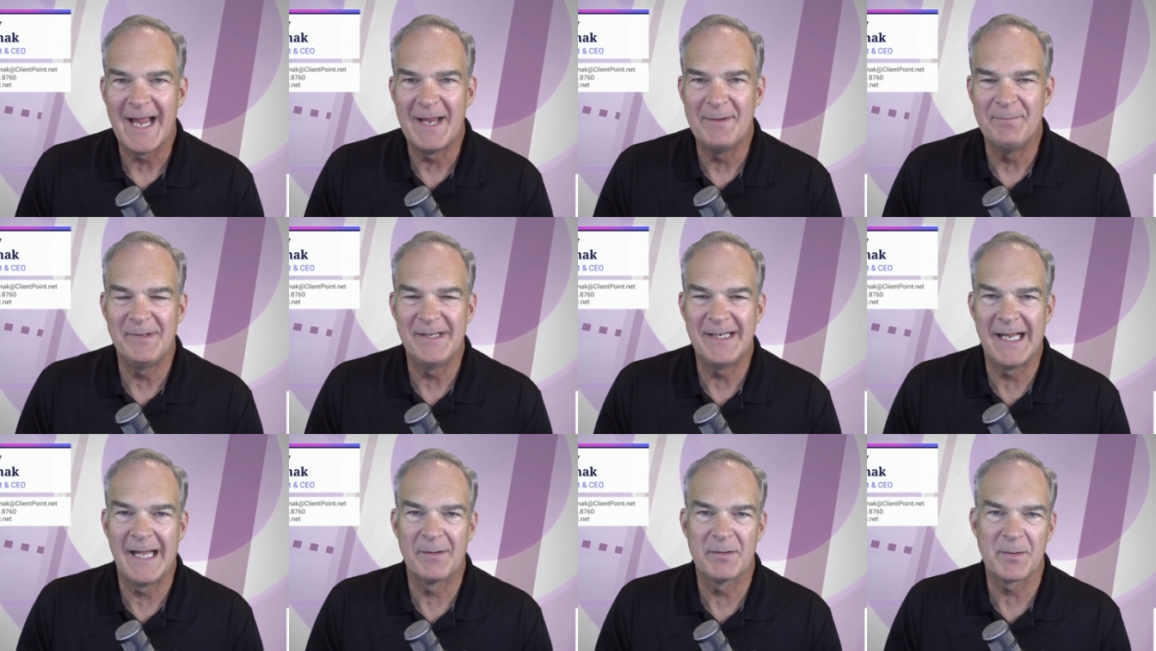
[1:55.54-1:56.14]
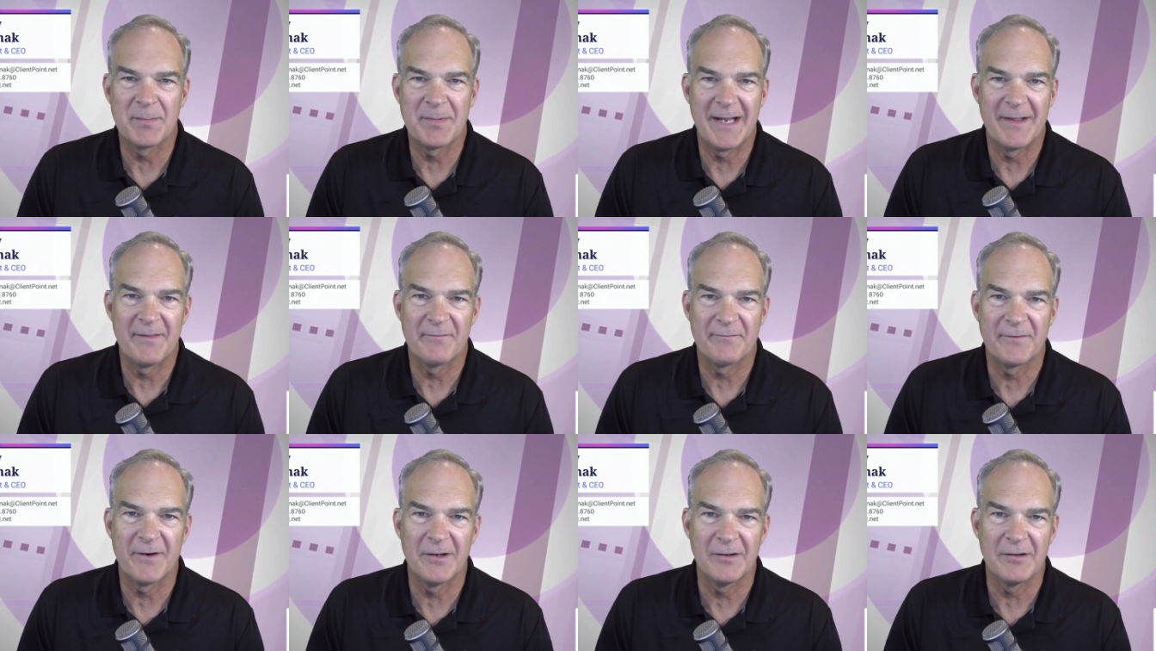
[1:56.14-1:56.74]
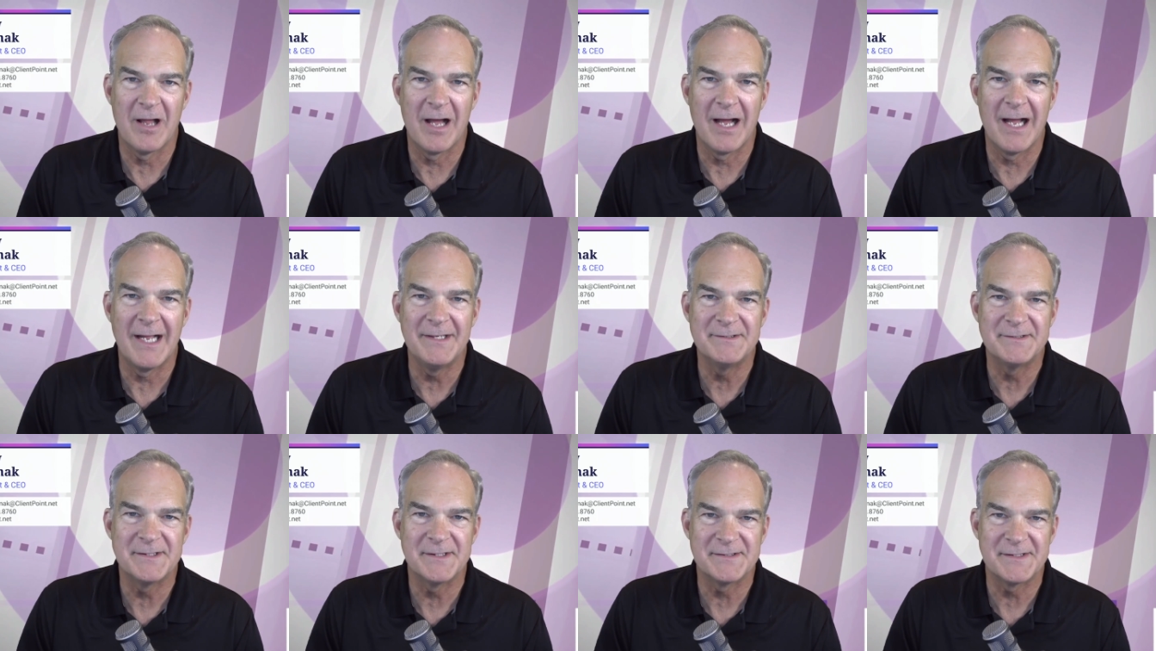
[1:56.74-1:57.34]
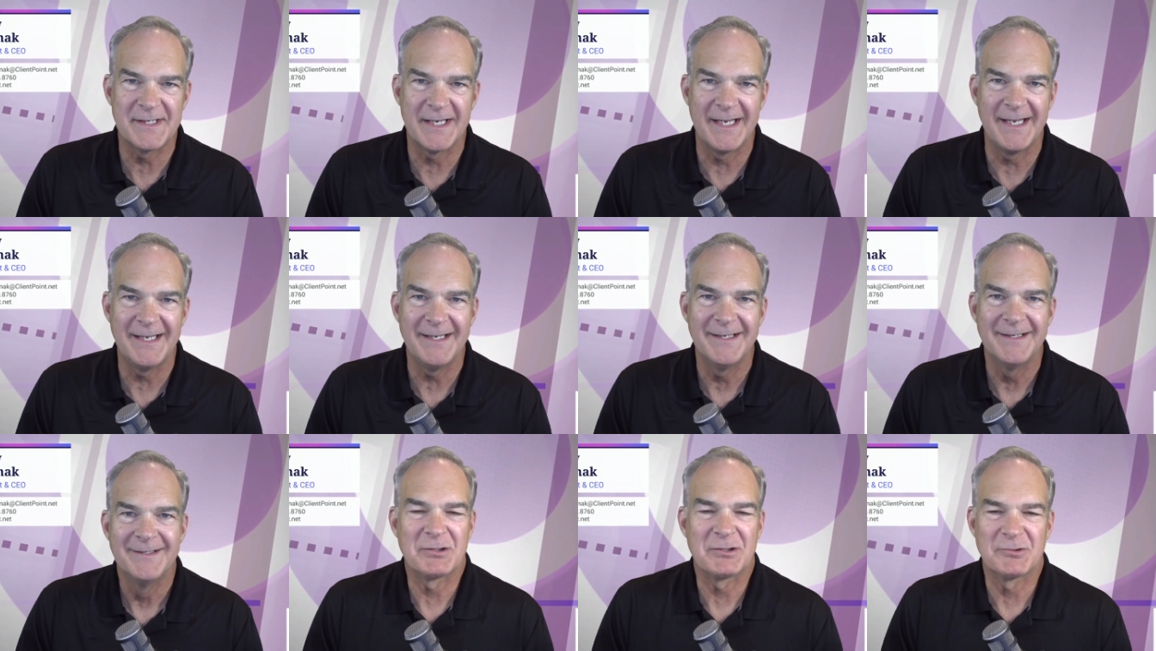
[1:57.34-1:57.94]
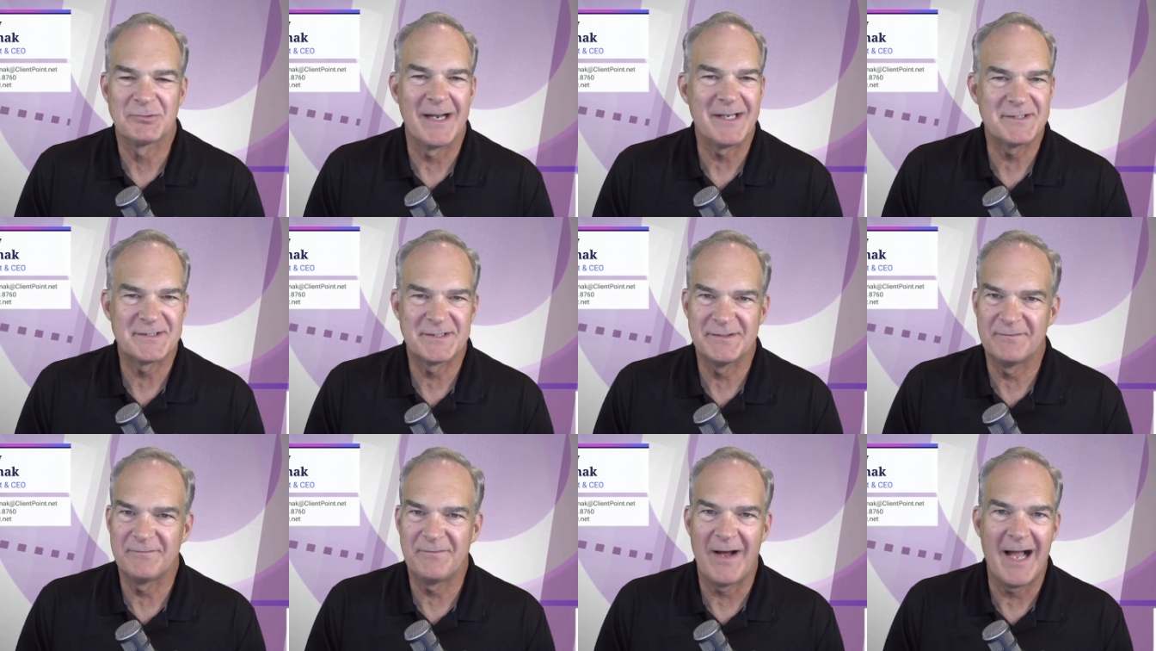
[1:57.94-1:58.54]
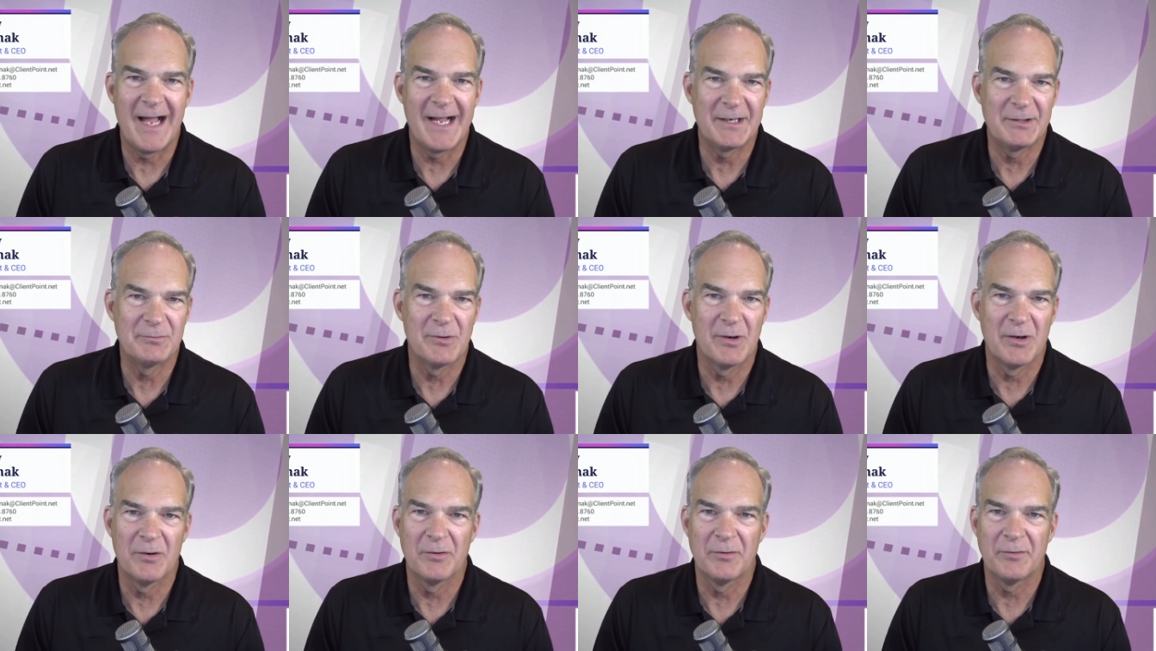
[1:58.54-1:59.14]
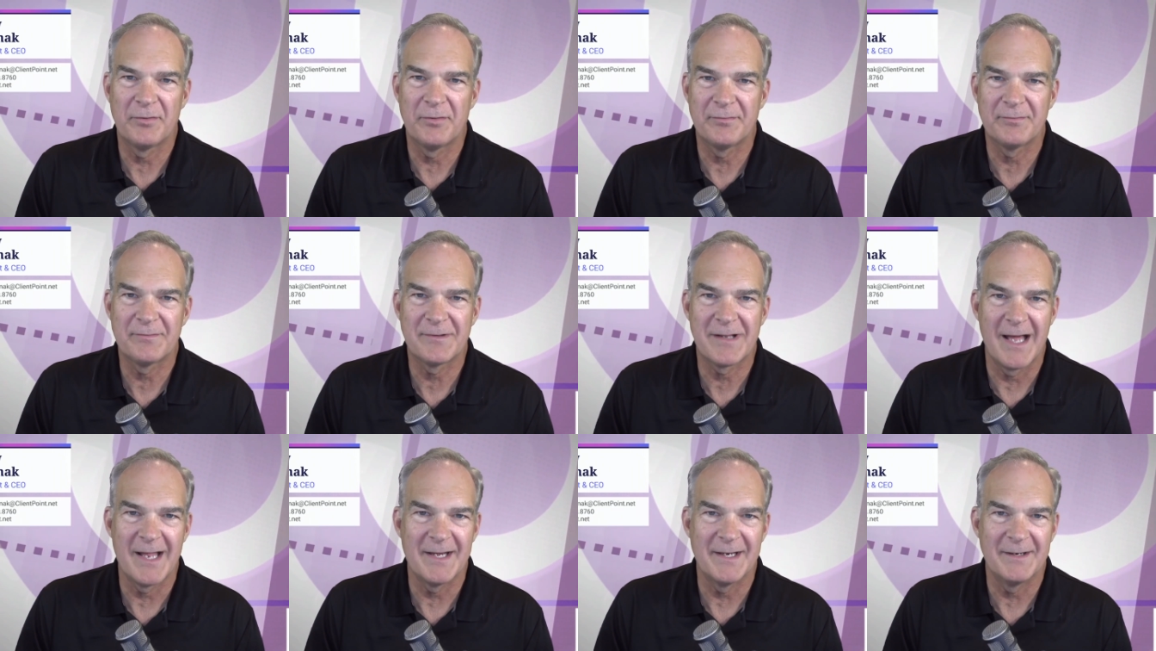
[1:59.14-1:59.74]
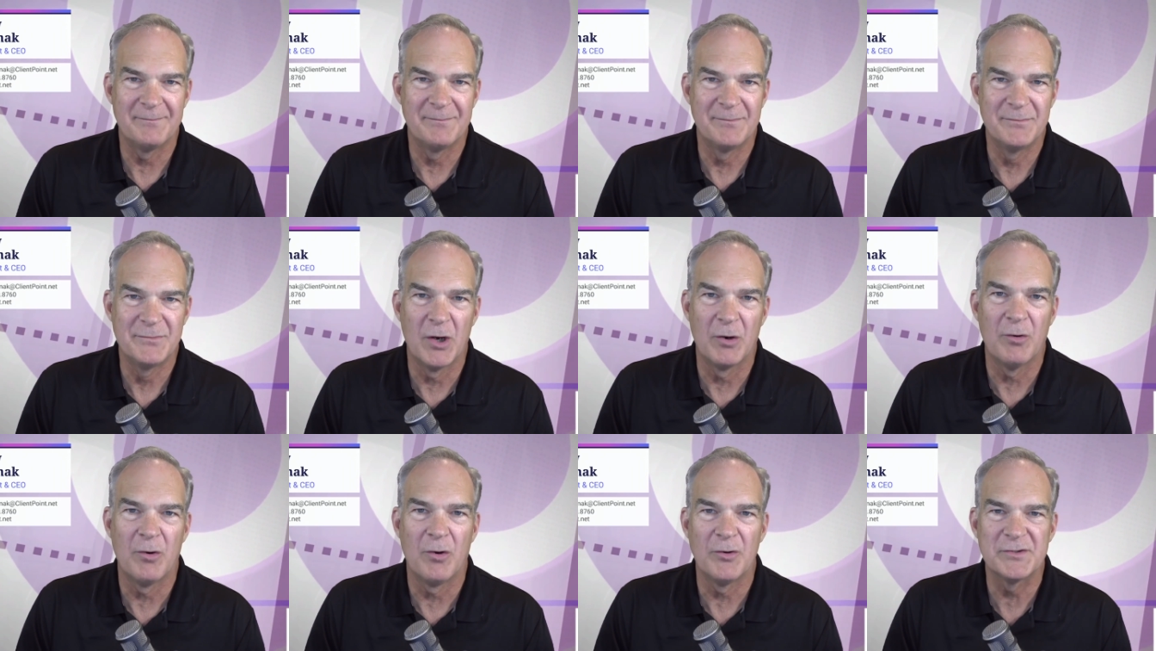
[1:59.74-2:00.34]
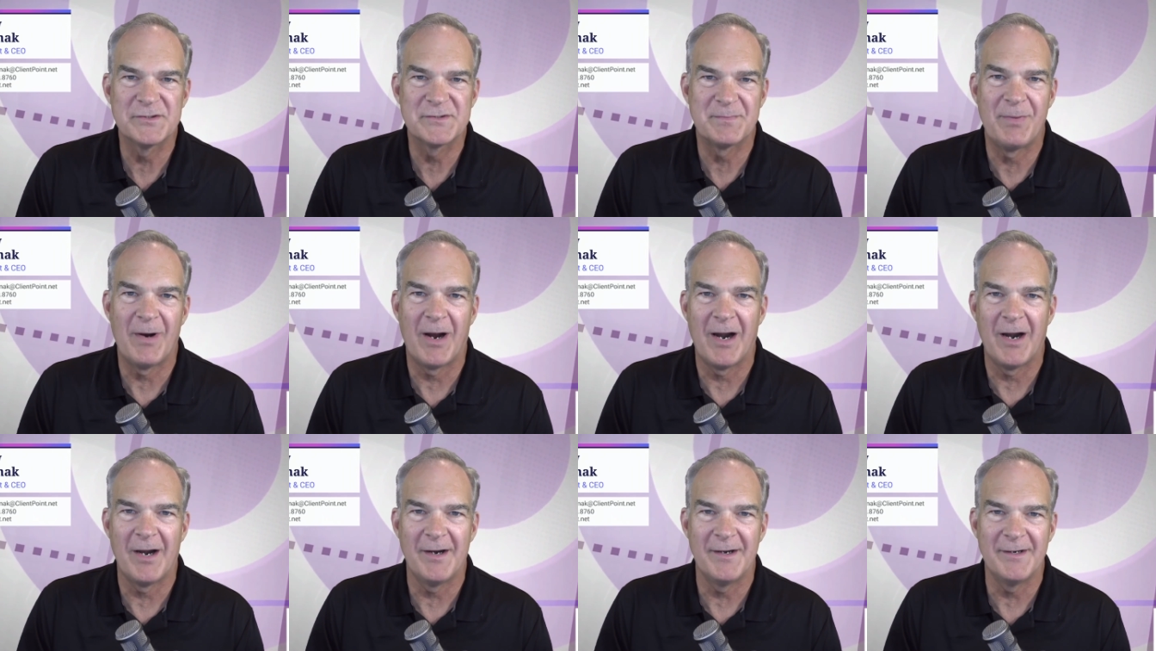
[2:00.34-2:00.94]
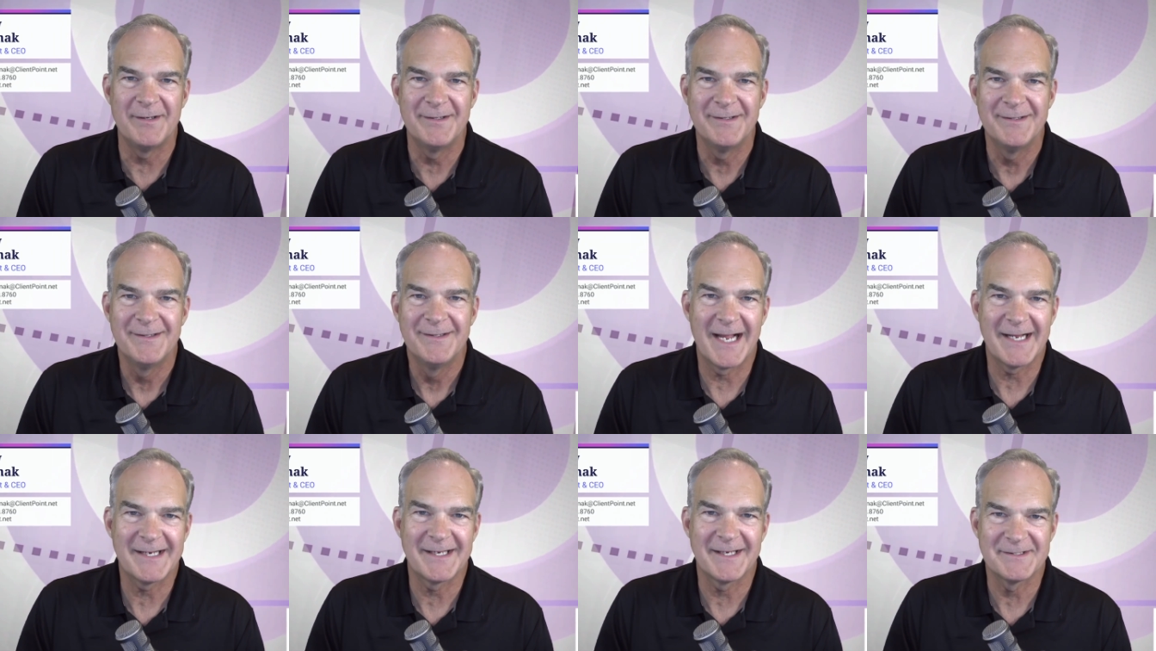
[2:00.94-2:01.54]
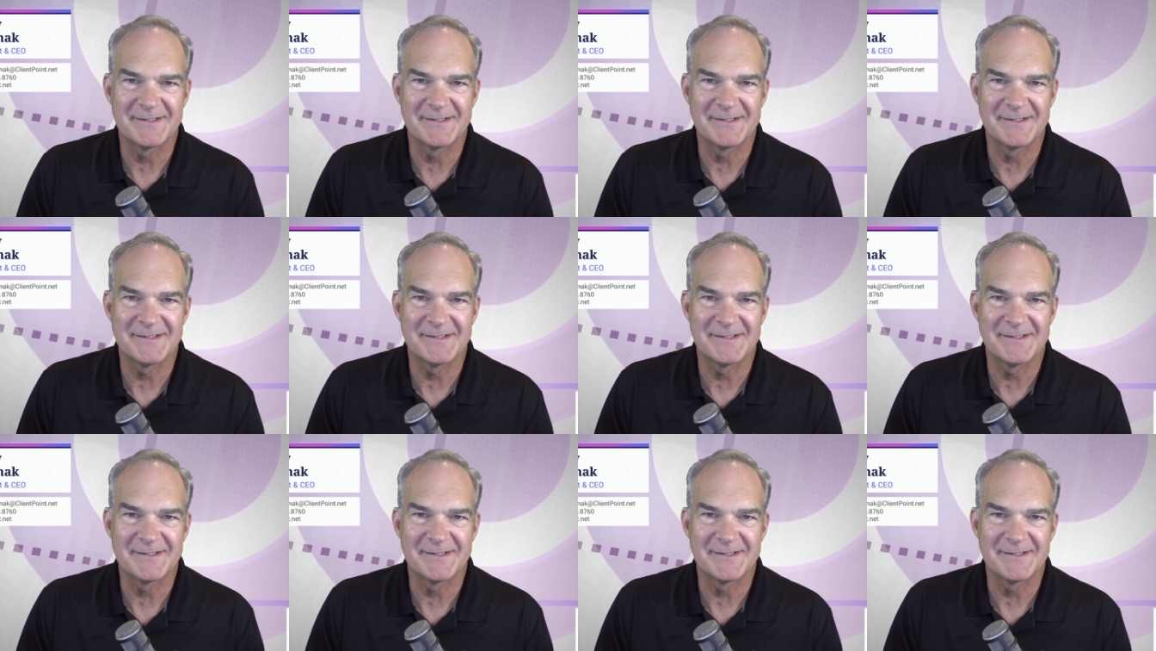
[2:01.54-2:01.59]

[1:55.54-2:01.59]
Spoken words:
And being able to be on the front lines as a aggressive, high growth, kind of no holds barred tech